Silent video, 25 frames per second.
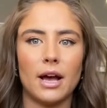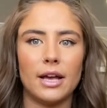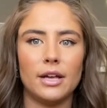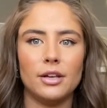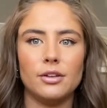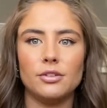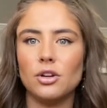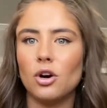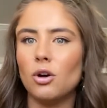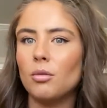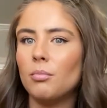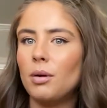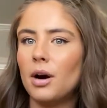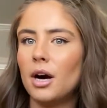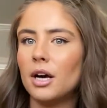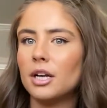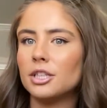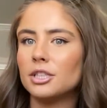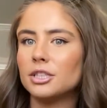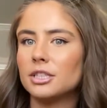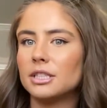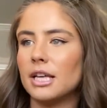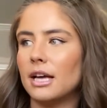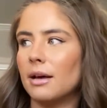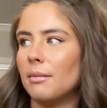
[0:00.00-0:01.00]
You don't
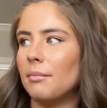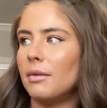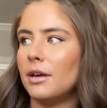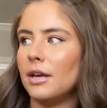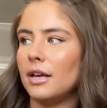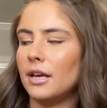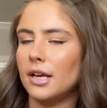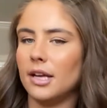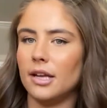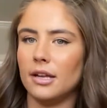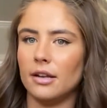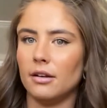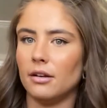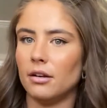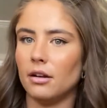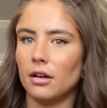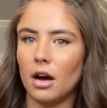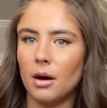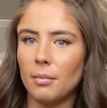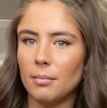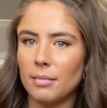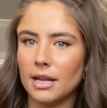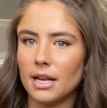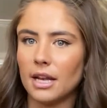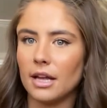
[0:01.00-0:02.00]
punish them in a
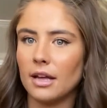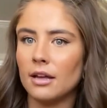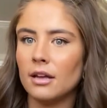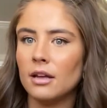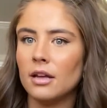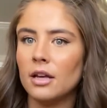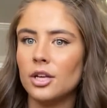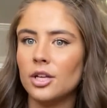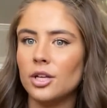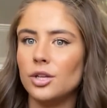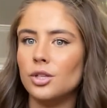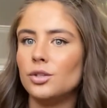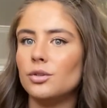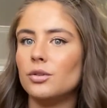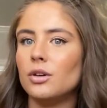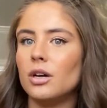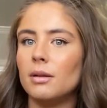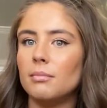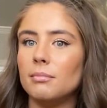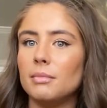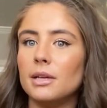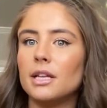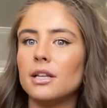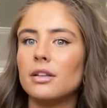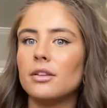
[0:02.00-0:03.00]
minute. You do it
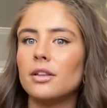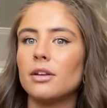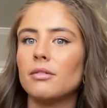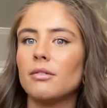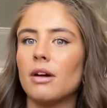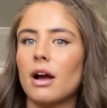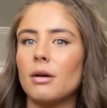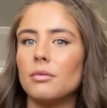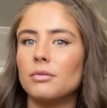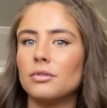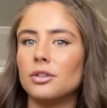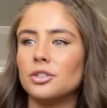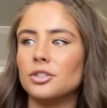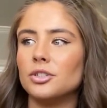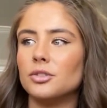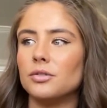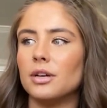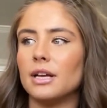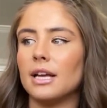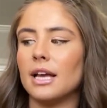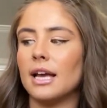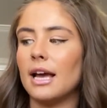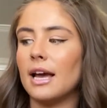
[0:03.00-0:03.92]
immediately right when they're doing it.